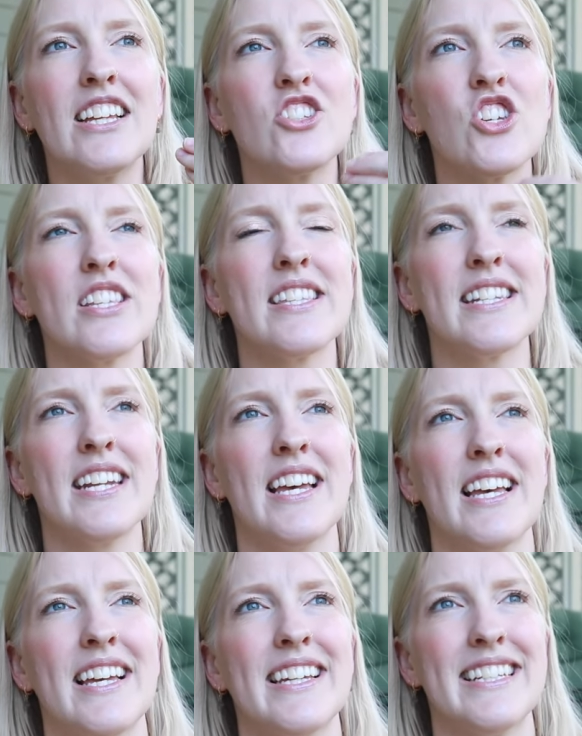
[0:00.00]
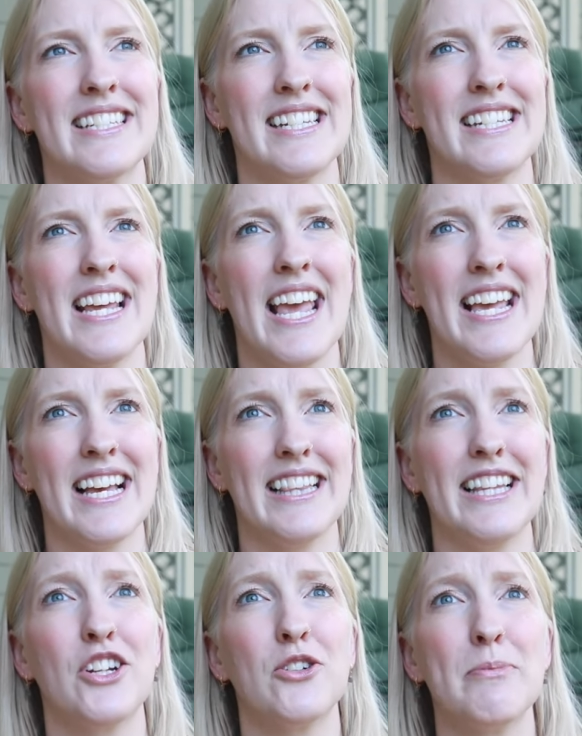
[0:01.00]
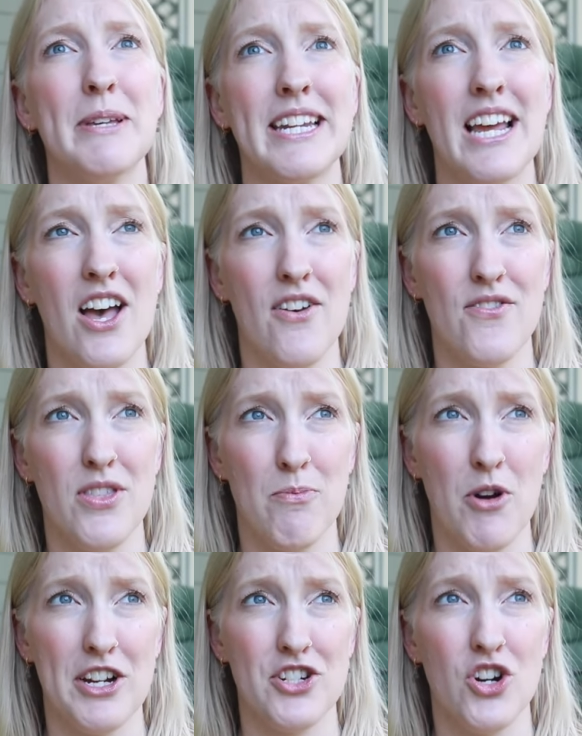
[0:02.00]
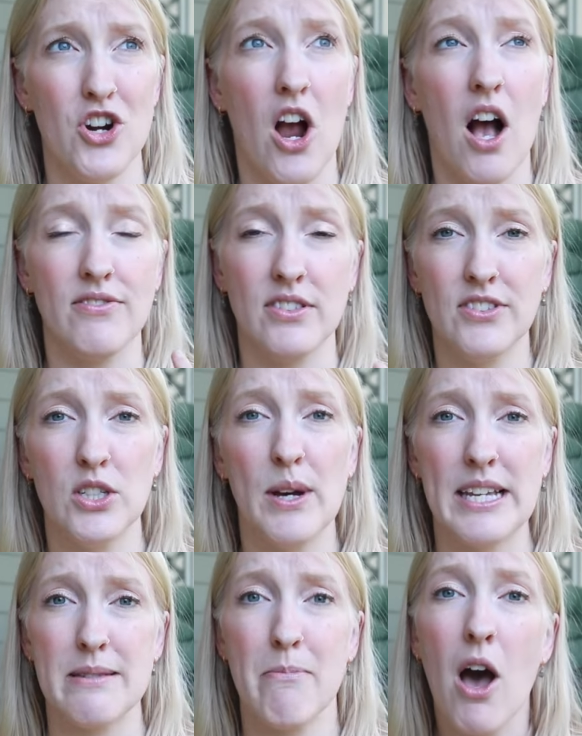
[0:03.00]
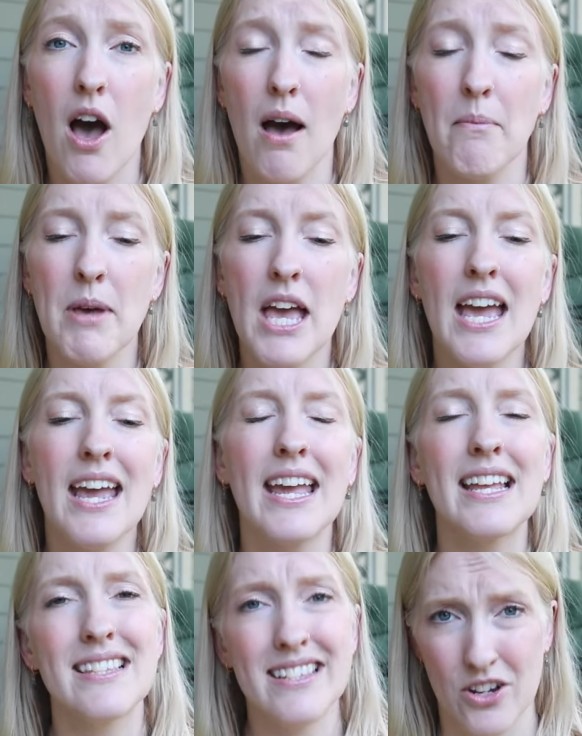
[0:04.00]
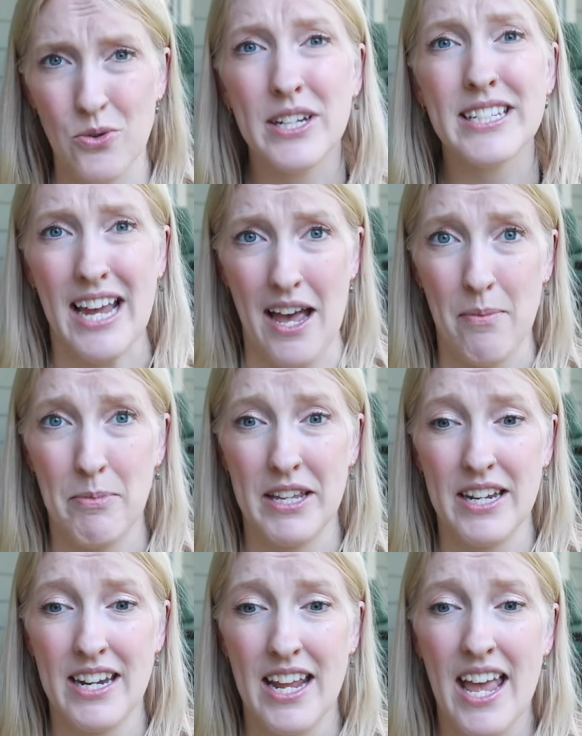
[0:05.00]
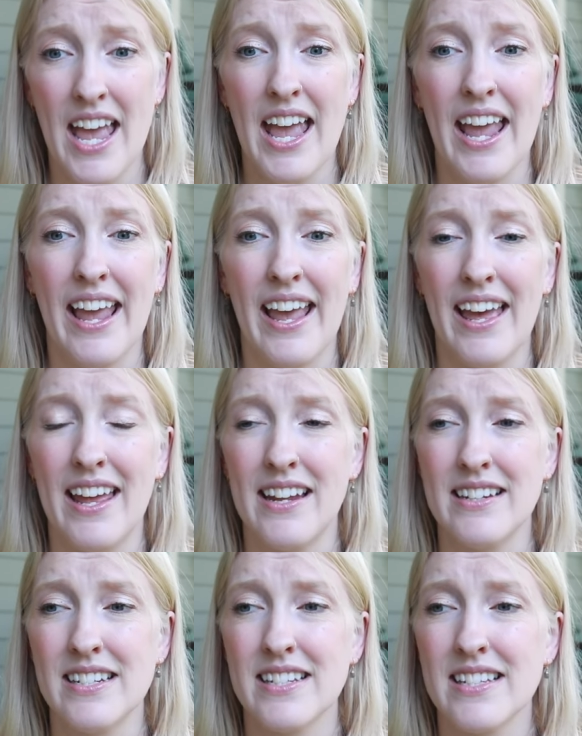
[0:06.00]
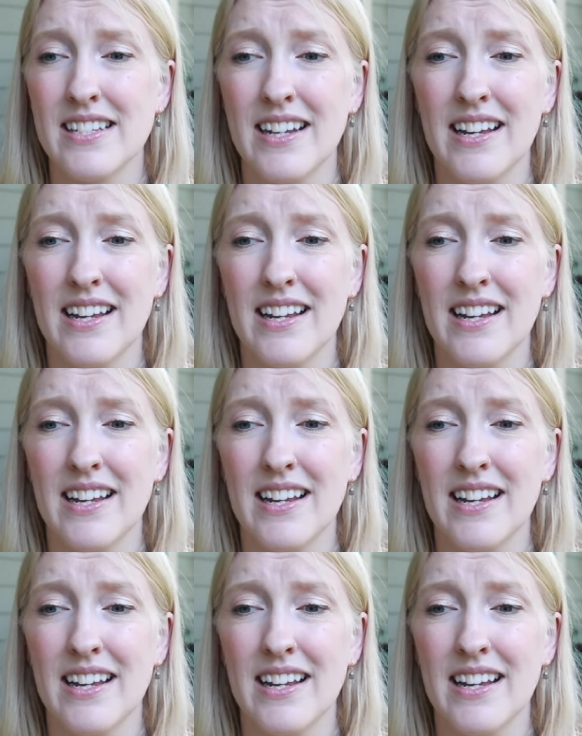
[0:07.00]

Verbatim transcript: just to take a little bit of the pressure off of you as mom it's going to happen. And